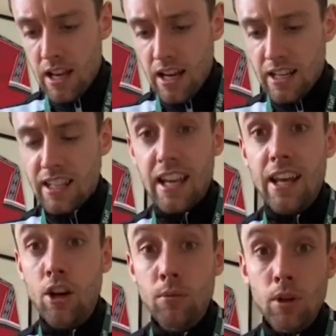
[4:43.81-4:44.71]
And
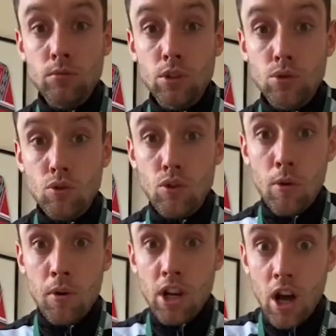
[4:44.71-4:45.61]
again, I'm going to draw a
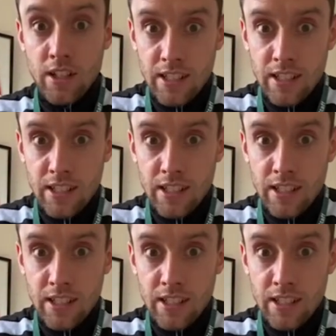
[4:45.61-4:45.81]
line